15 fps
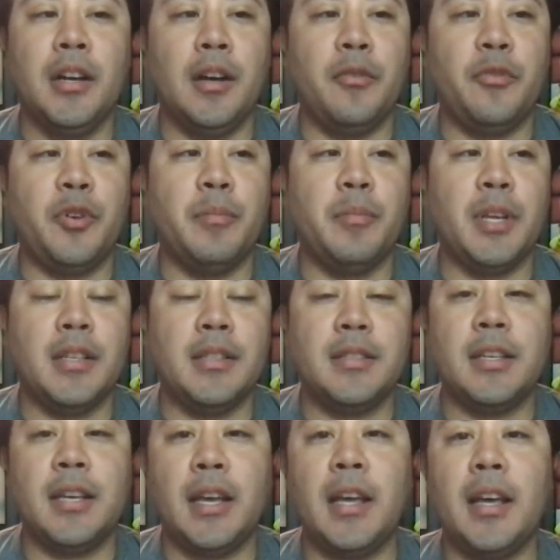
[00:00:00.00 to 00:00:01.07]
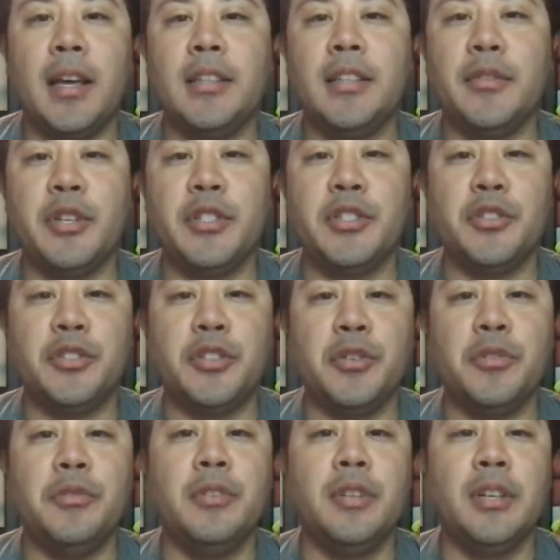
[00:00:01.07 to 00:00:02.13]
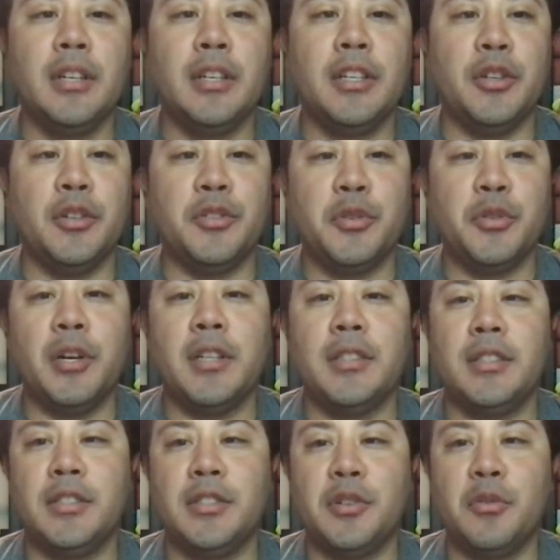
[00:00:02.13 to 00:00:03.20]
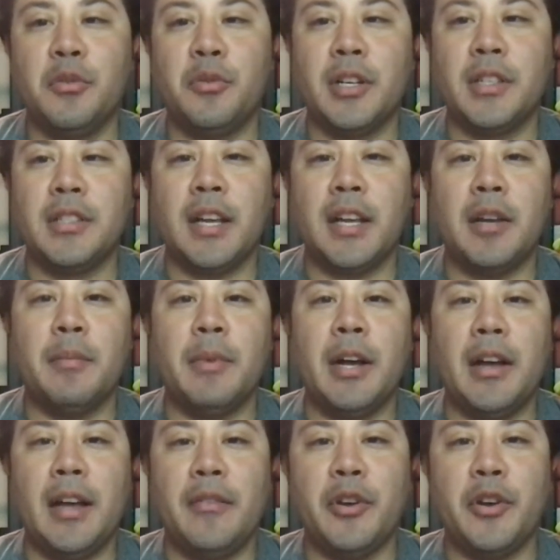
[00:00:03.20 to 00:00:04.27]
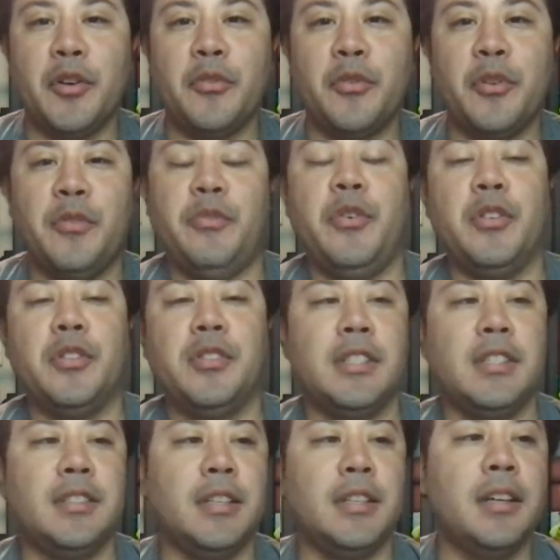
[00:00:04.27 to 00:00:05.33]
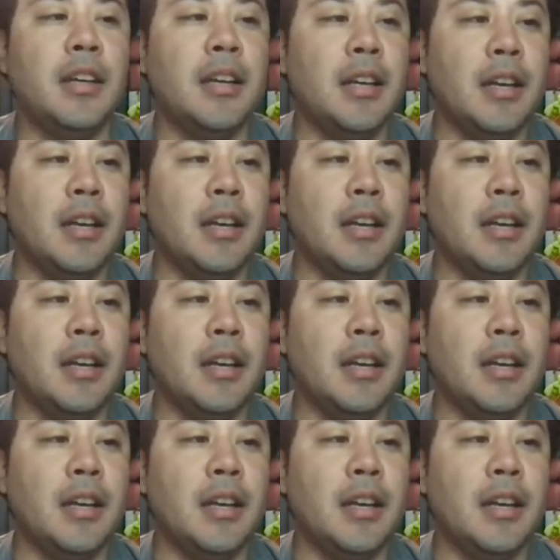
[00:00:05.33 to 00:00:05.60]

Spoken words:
from NCAA Division Two, to us, and so we're excited about having her for the fall season.